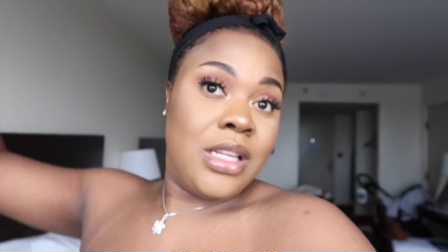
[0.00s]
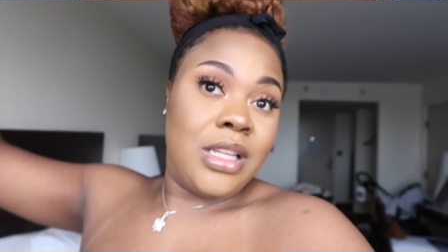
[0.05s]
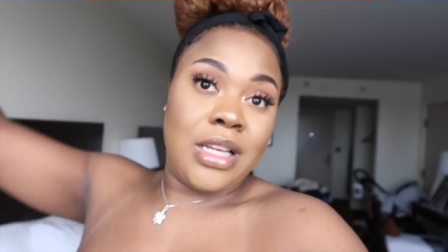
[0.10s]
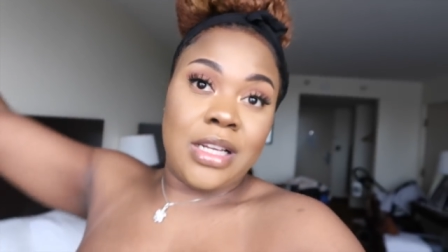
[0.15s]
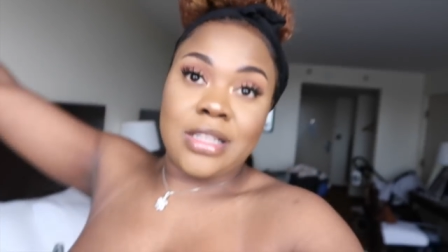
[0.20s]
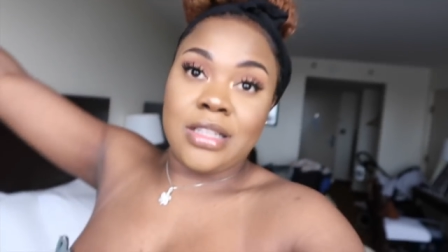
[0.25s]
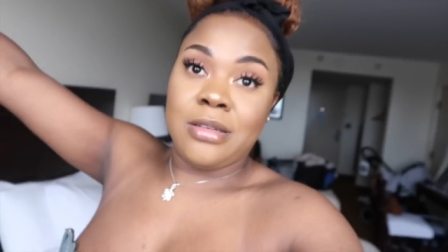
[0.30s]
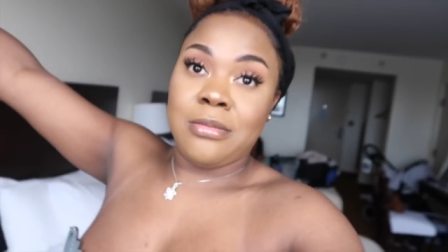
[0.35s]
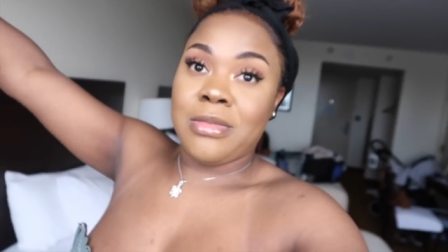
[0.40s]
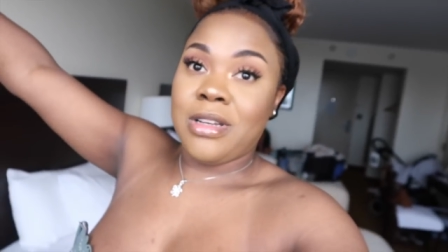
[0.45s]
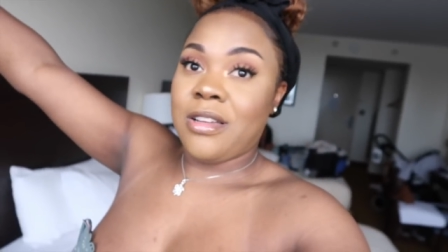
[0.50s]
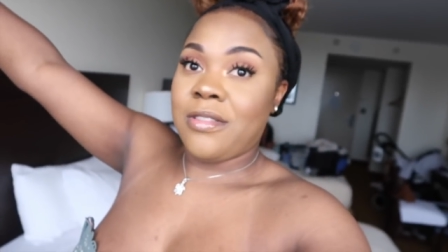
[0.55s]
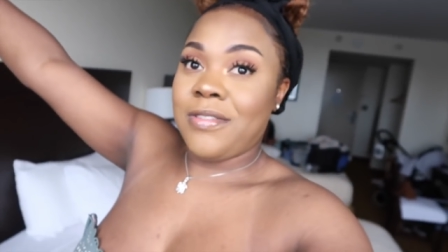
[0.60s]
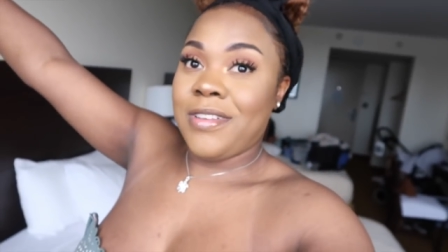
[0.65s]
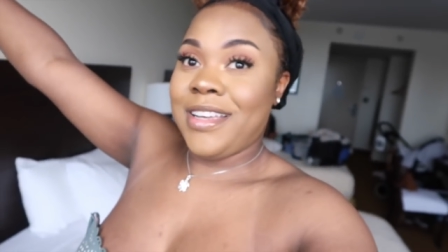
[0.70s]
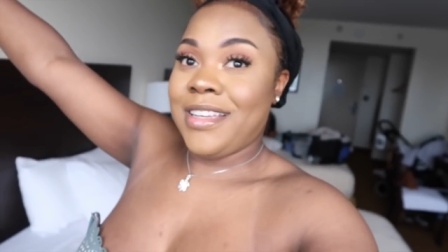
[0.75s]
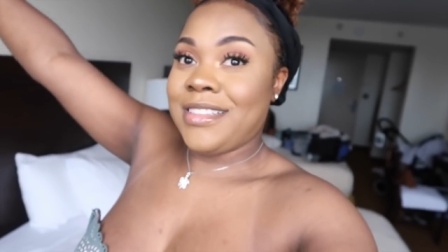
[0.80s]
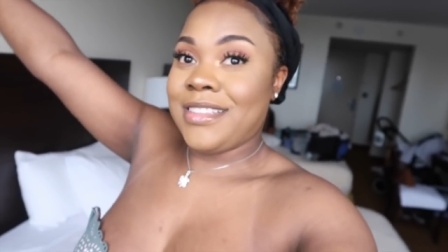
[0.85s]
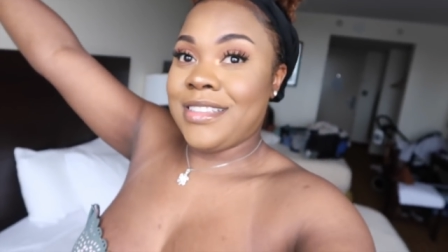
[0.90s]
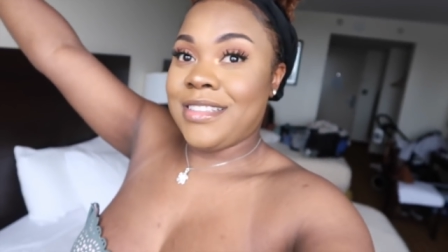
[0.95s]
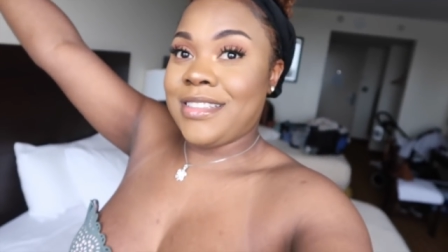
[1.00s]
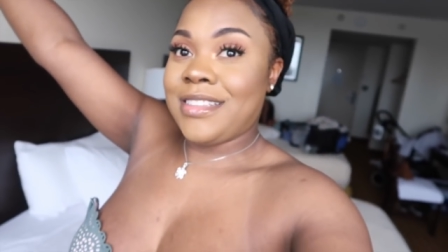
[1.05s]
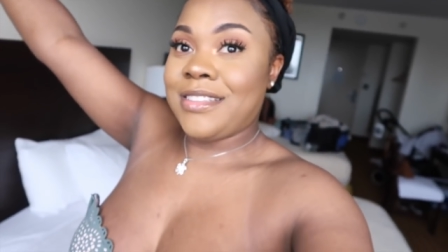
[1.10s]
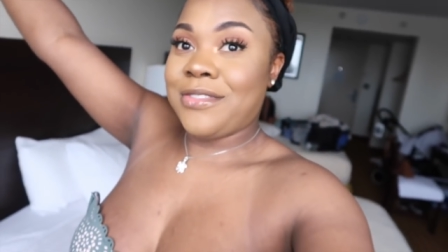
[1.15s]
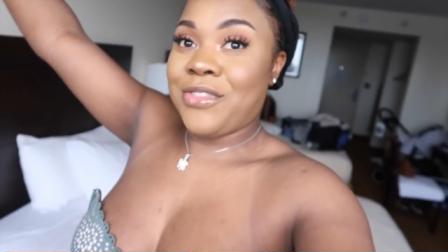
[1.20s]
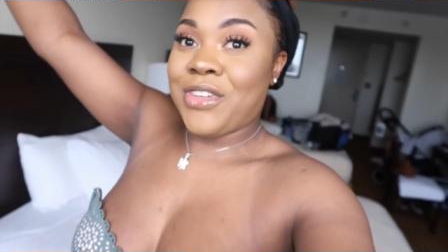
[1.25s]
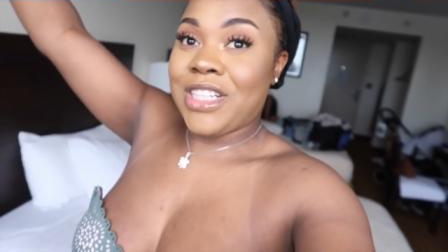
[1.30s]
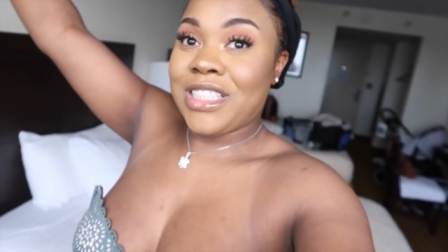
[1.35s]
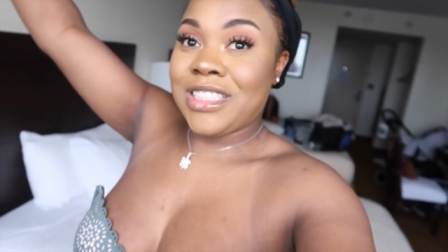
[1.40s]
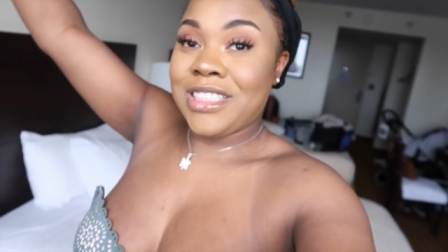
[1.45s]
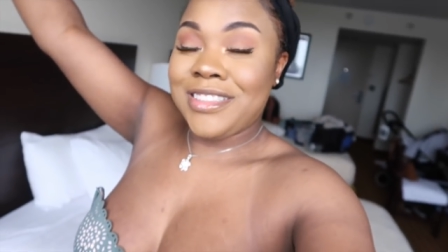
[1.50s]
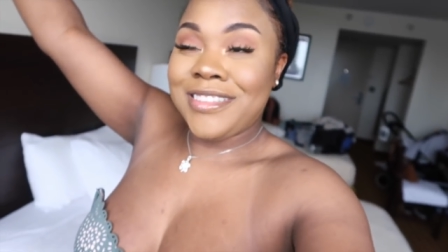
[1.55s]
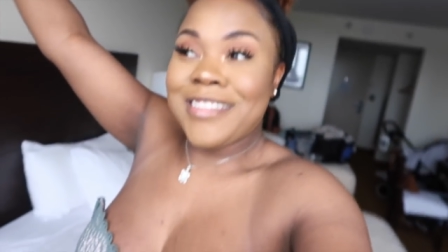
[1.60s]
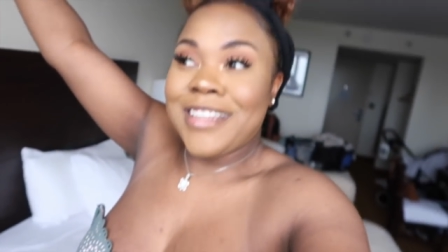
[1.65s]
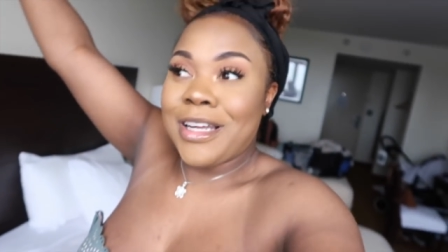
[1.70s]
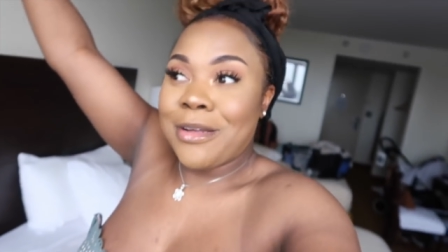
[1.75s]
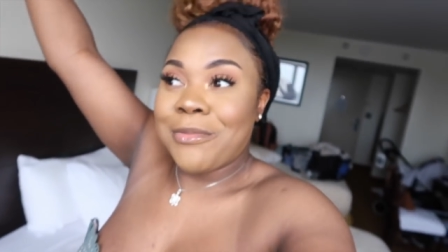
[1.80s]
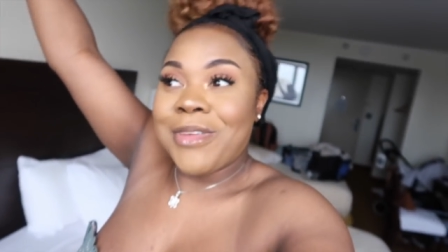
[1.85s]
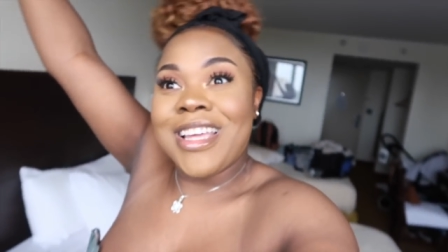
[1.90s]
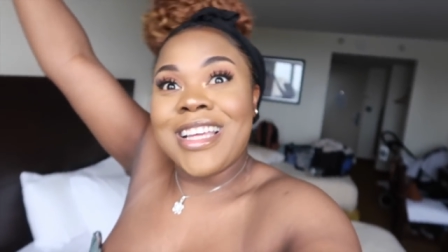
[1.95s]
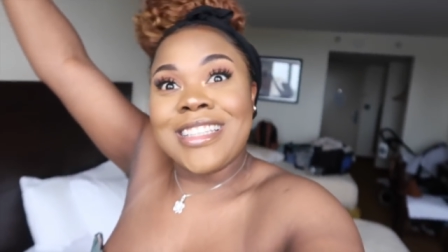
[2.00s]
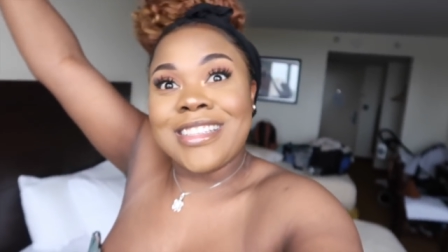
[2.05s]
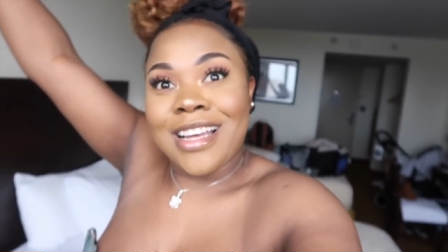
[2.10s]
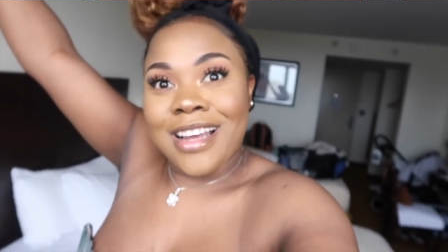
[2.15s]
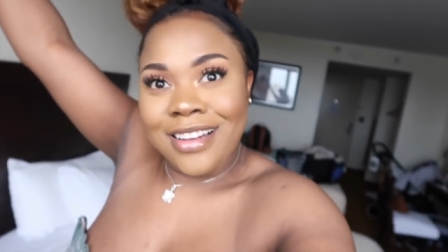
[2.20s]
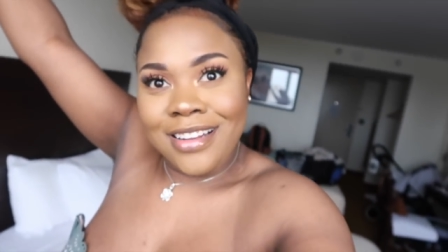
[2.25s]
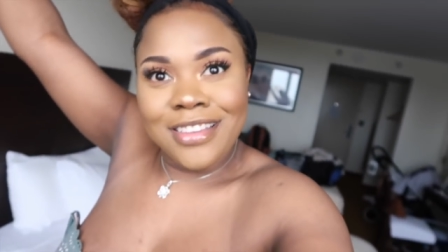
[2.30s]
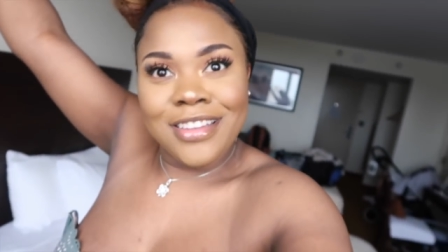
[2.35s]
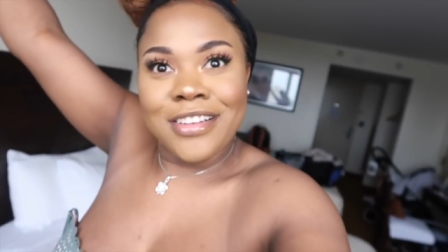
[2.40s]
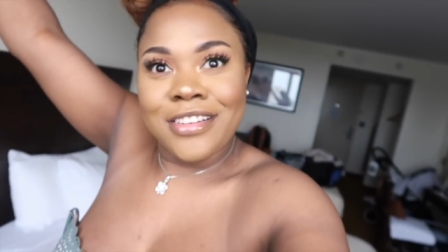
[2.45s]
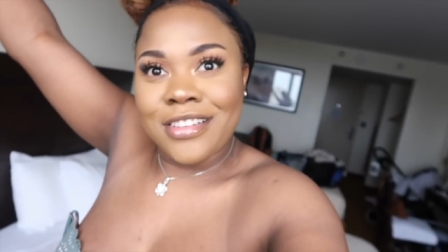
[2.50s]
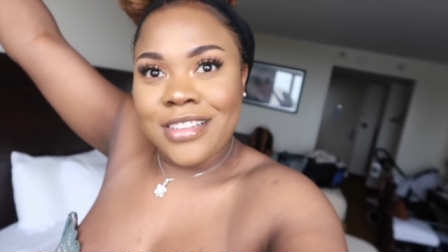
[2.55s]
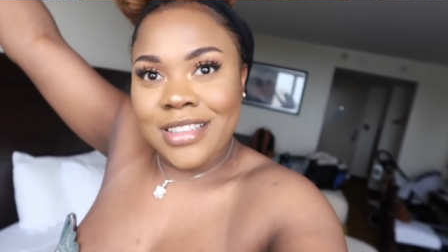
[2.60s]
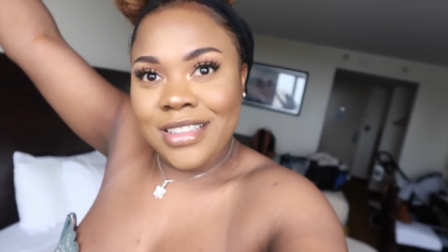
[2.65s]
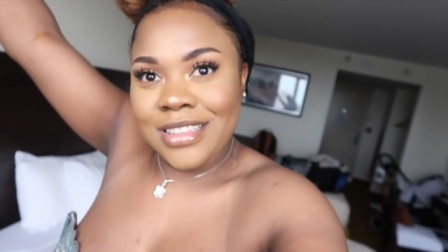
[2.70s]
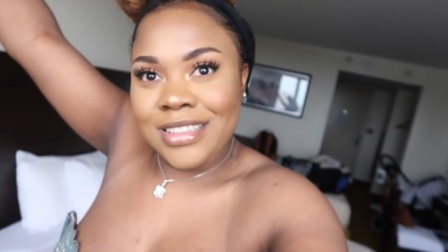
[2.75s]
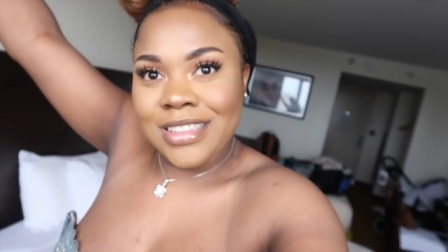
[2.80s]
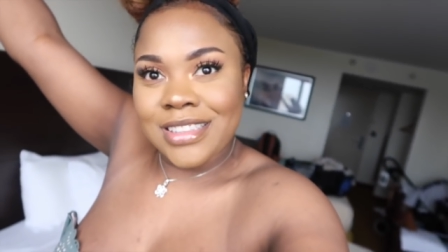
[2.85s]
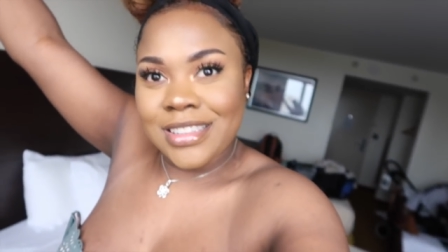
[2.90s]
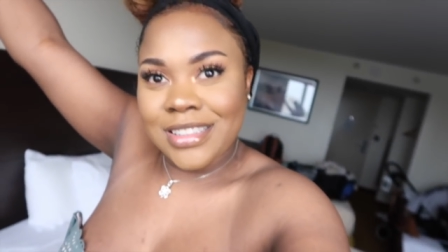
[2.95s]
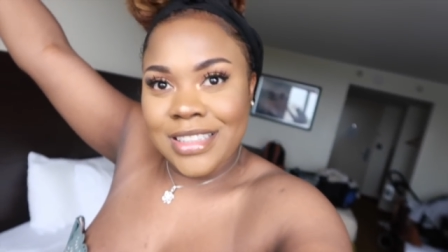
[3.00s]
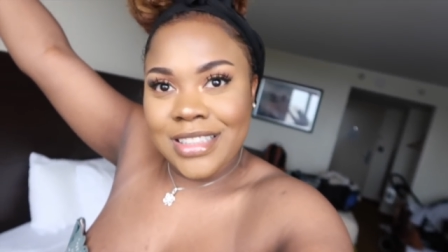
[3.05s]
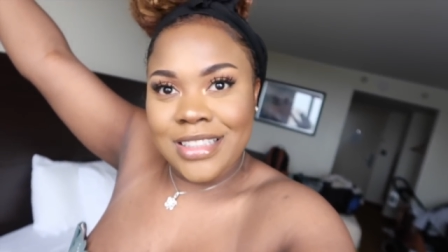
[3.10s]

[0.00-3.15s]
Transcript: Luckily my face is freshly done because I literally just